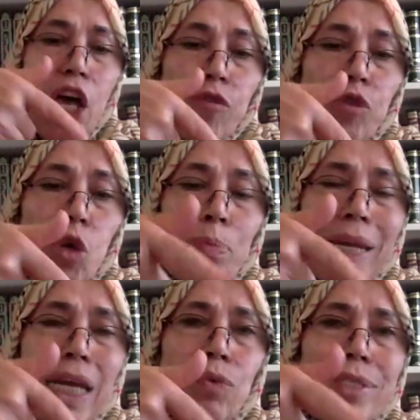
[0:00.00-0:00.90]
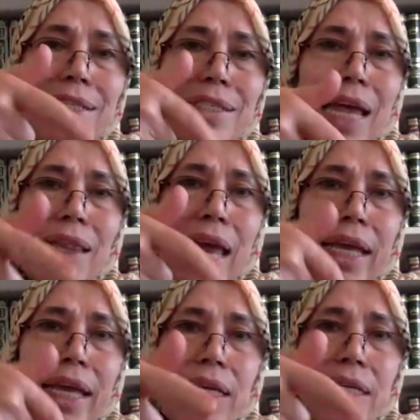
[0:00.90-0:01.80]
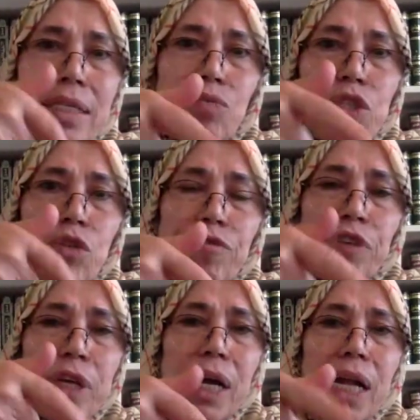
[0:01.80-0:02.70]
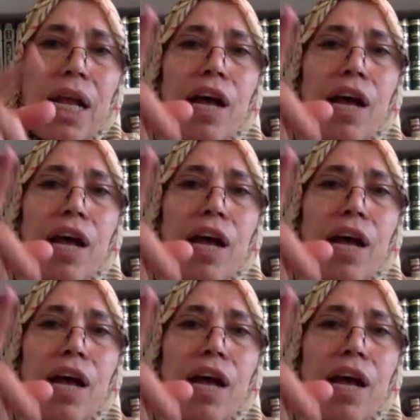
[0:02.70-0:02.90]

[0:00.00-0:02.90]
if you play with the sand like this with your finger,